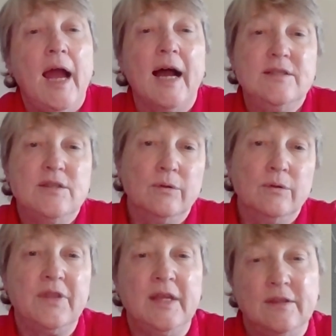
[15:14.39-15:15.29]
I
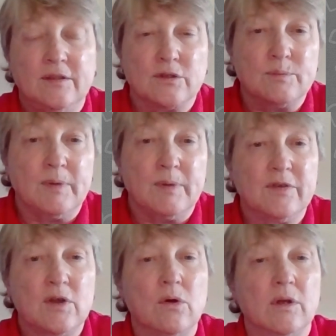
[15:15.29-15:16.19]
don't think that there's much of
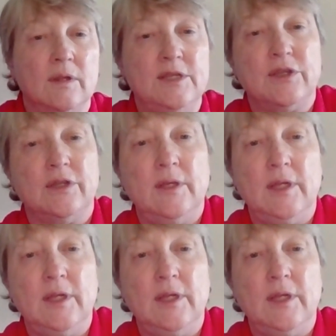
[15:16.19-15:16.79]
a correlation